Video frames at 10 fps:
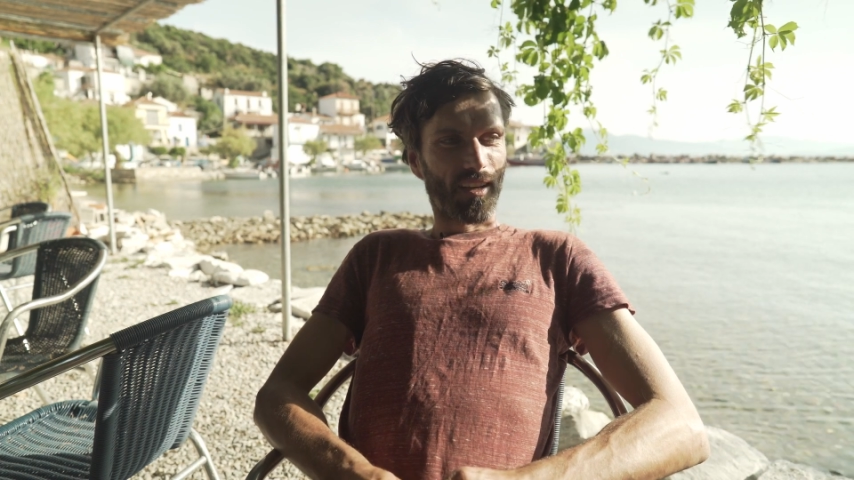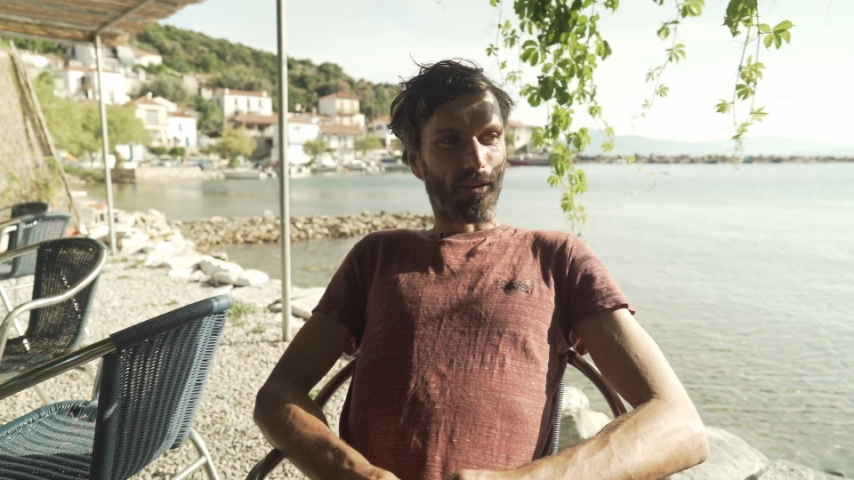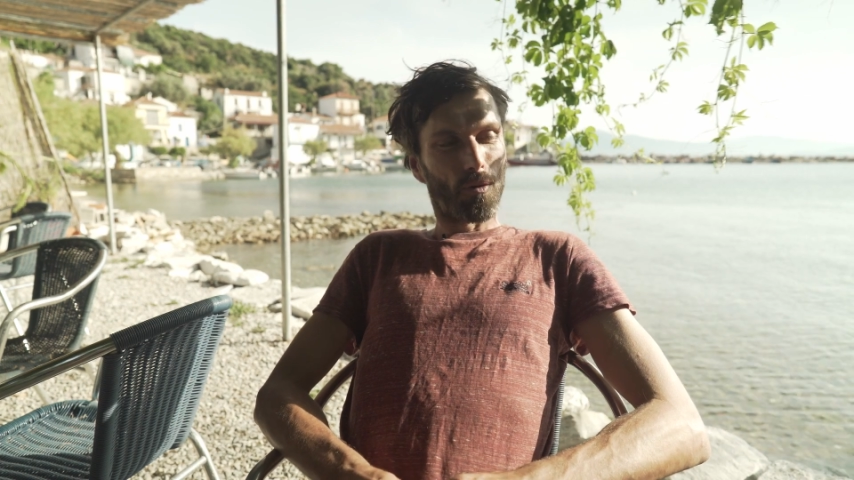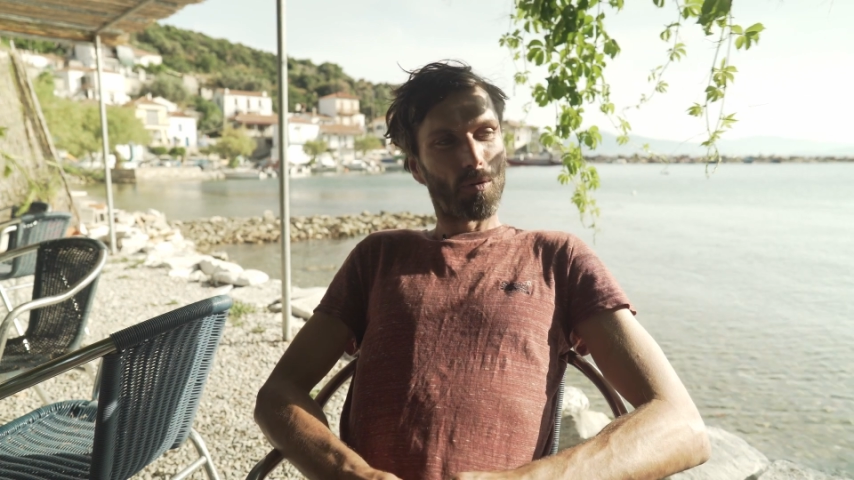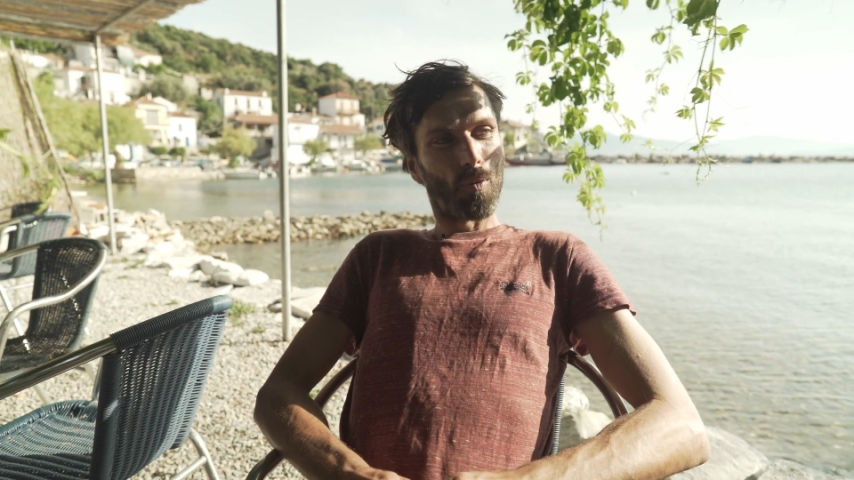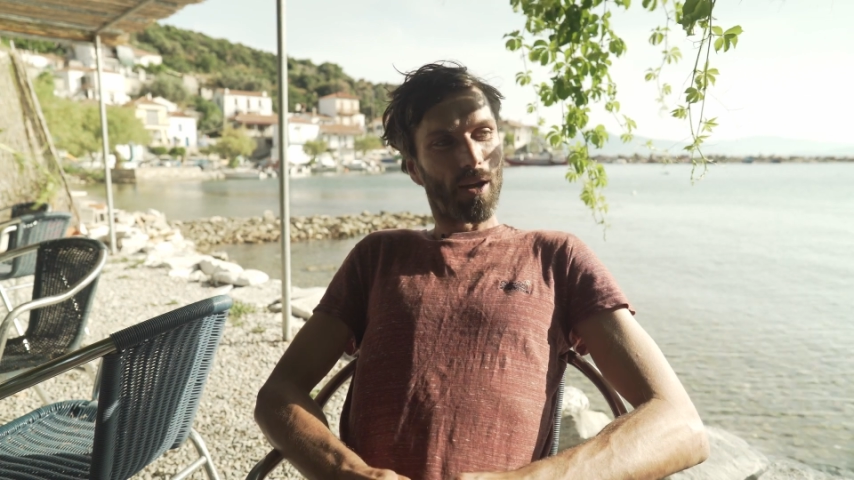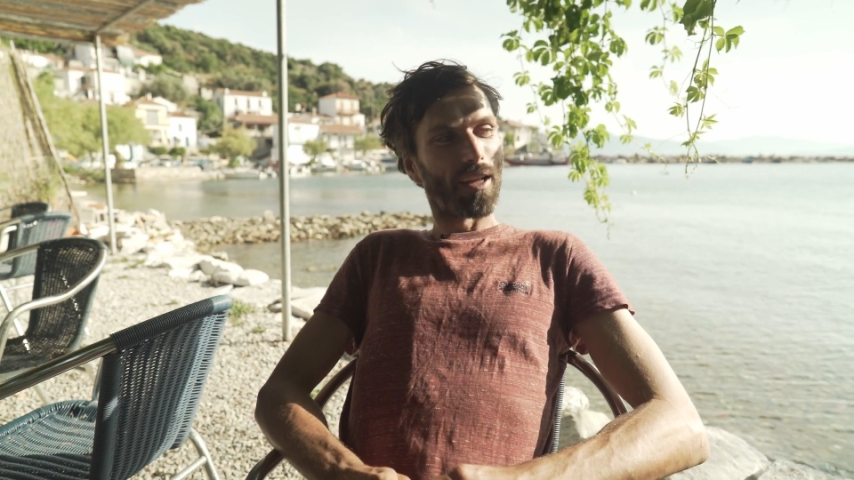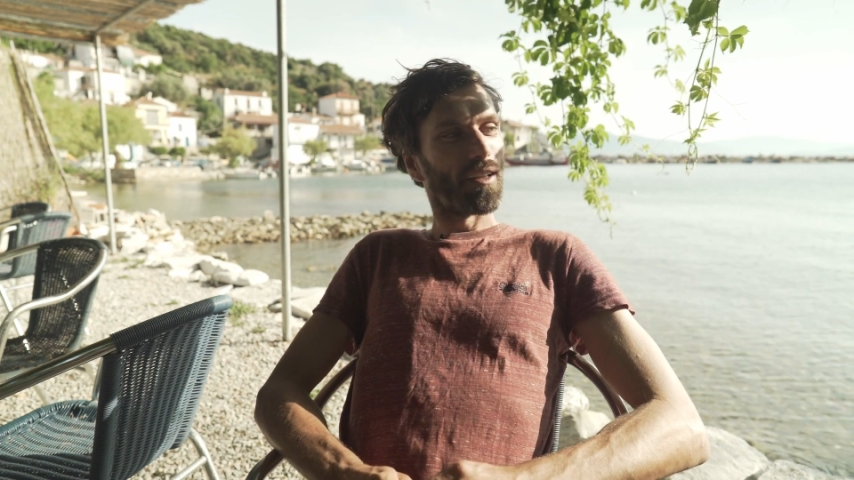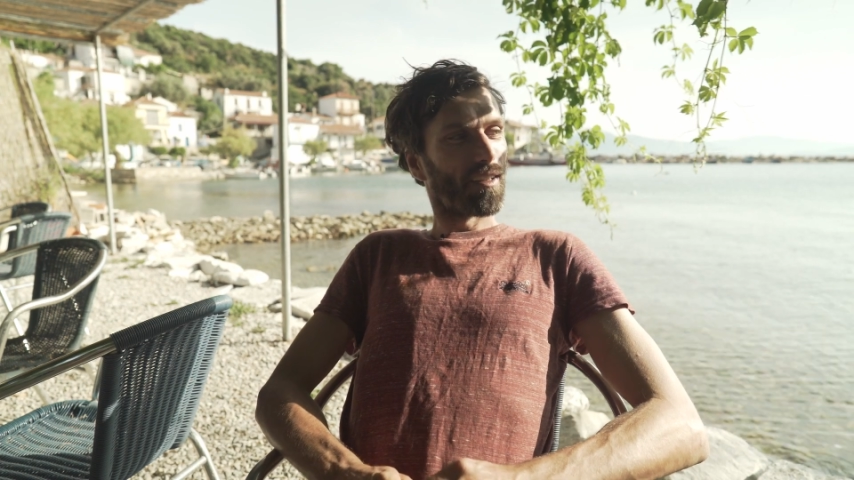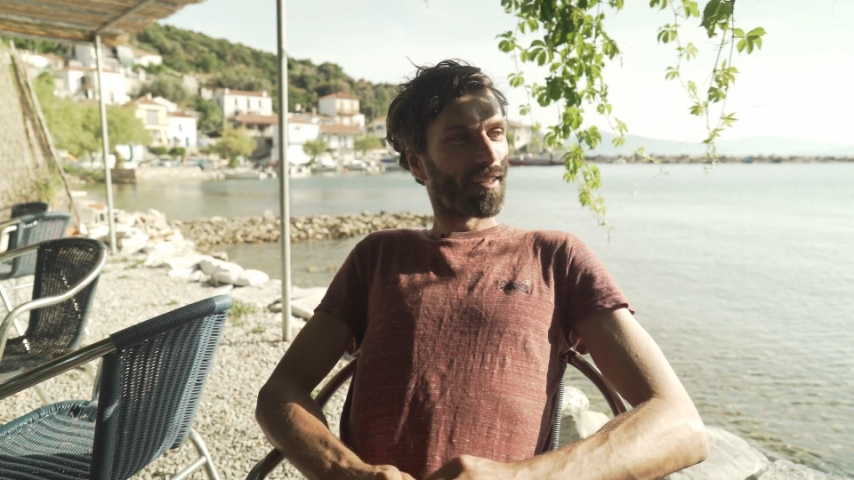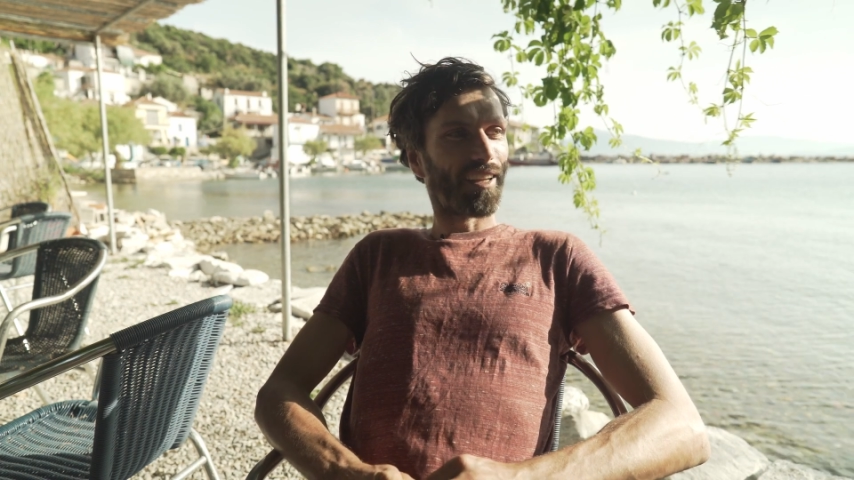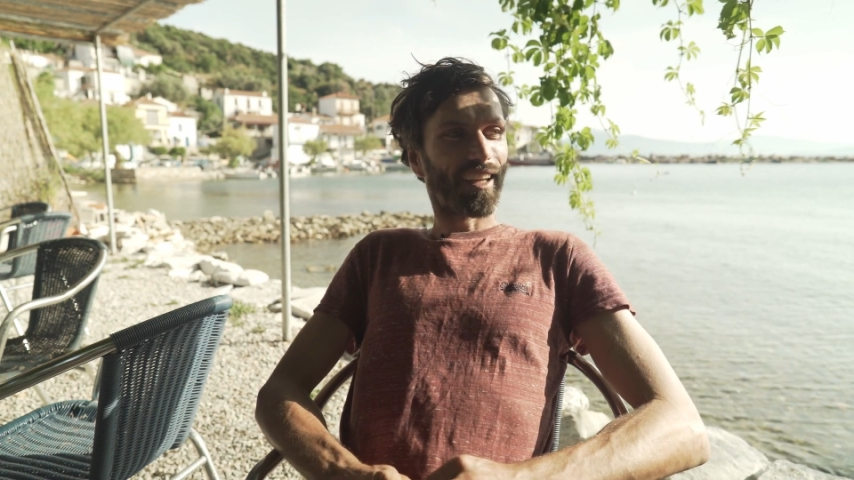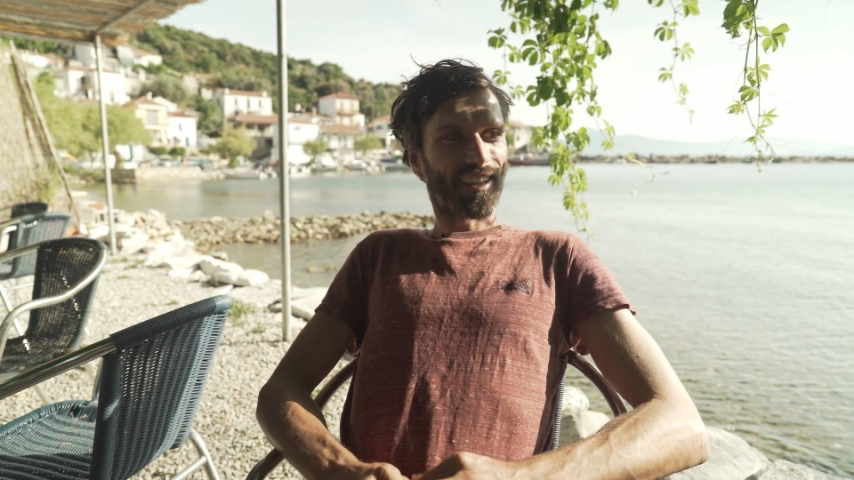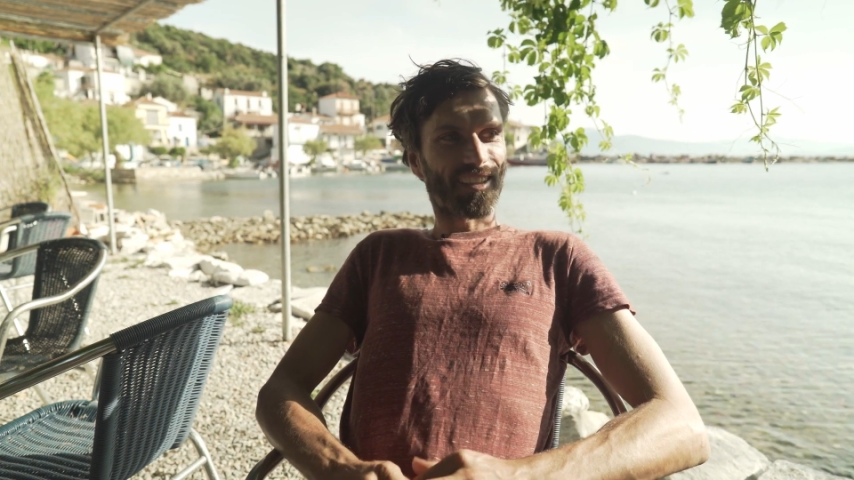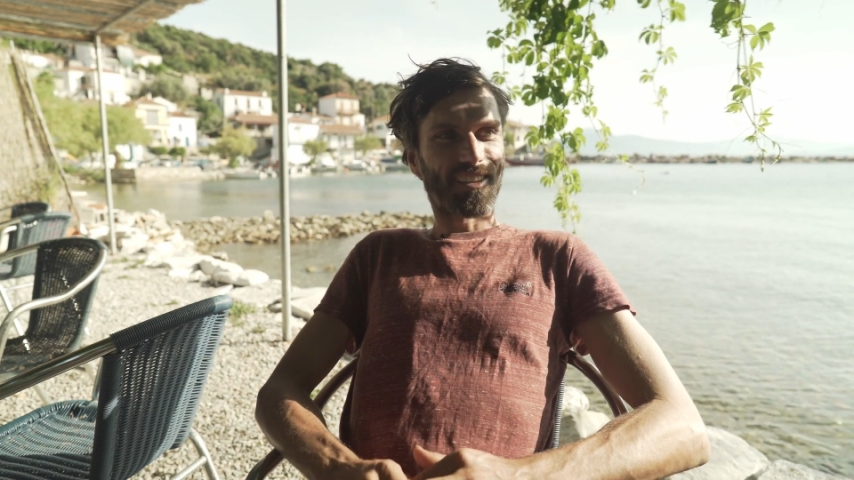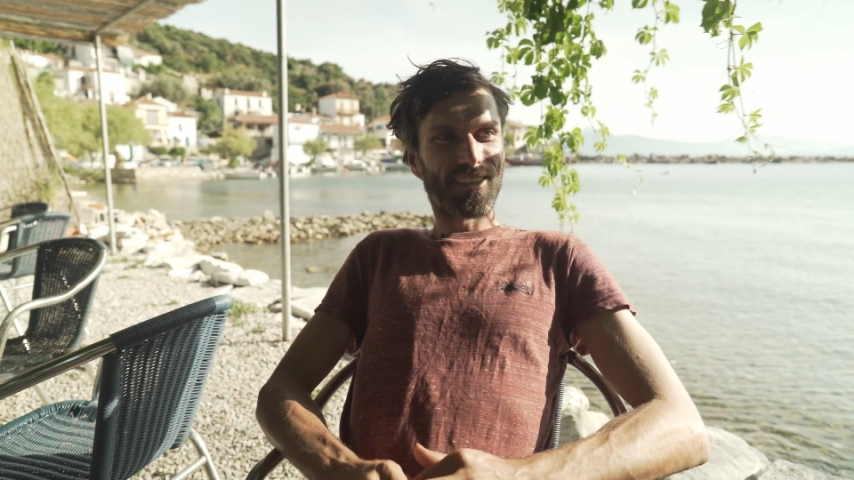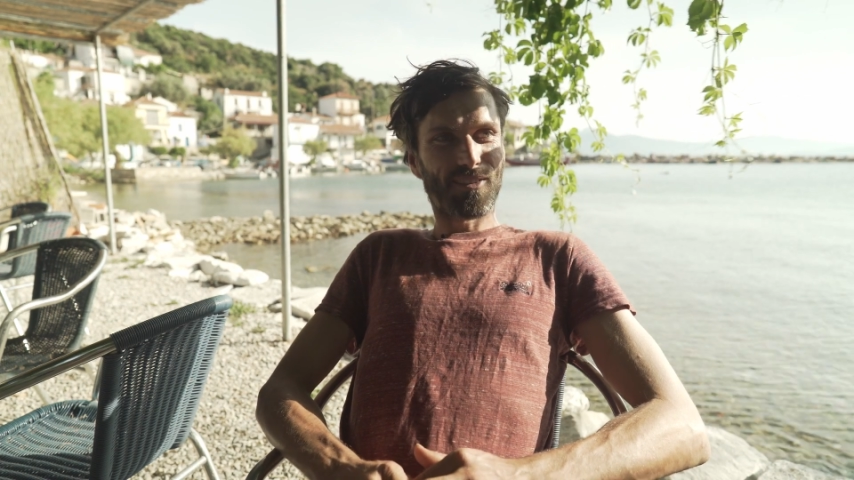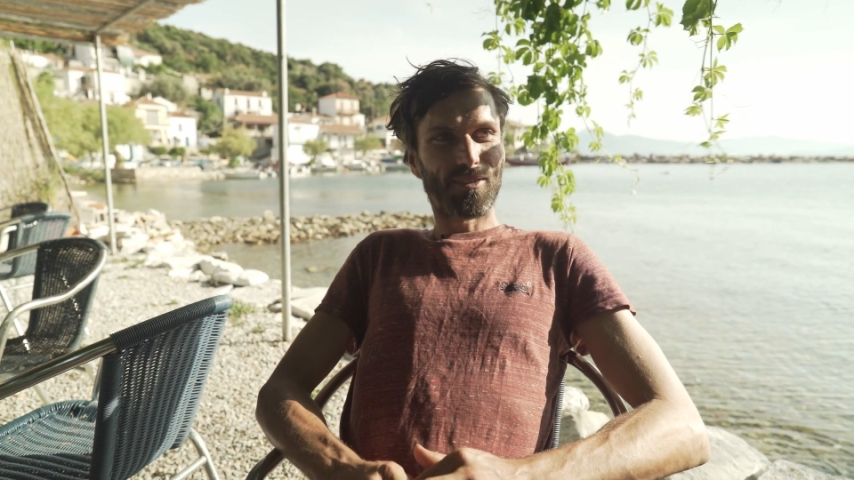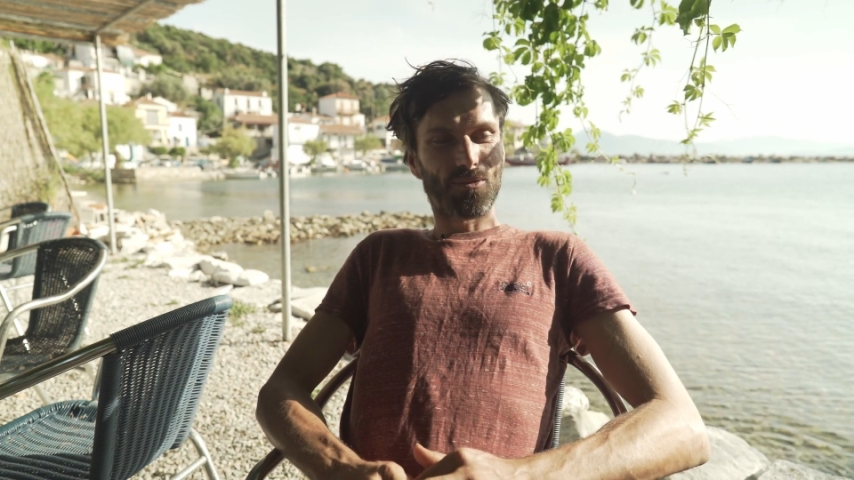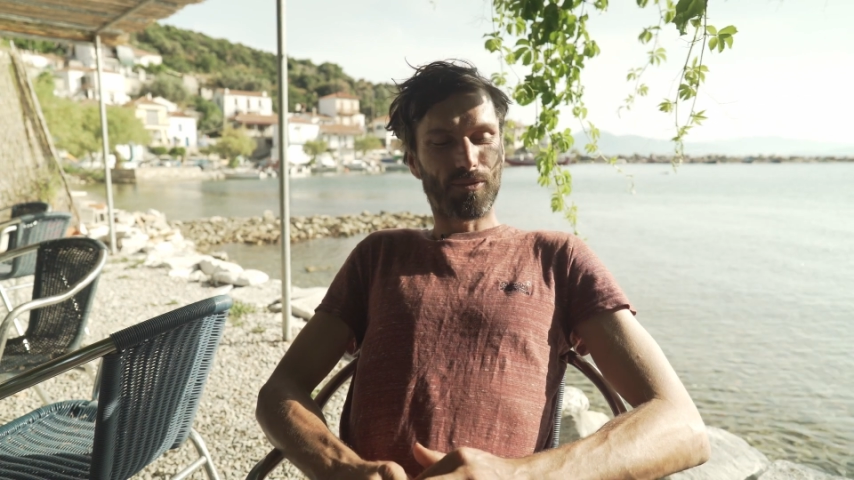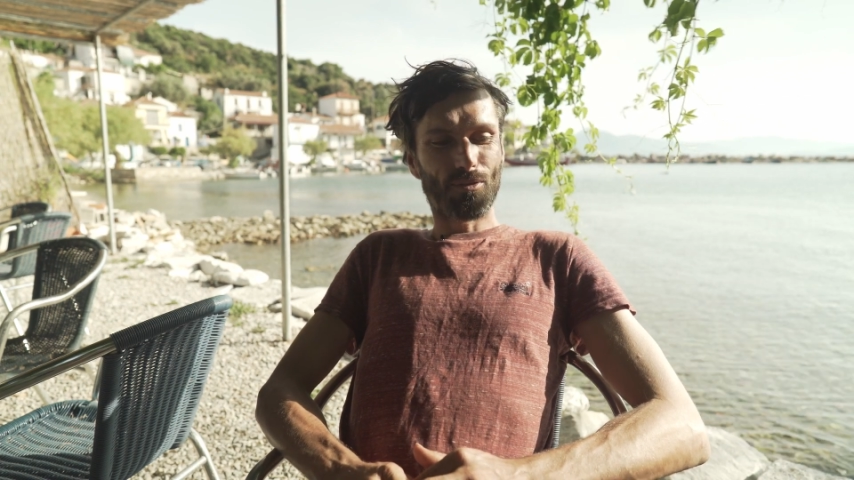a whole while, to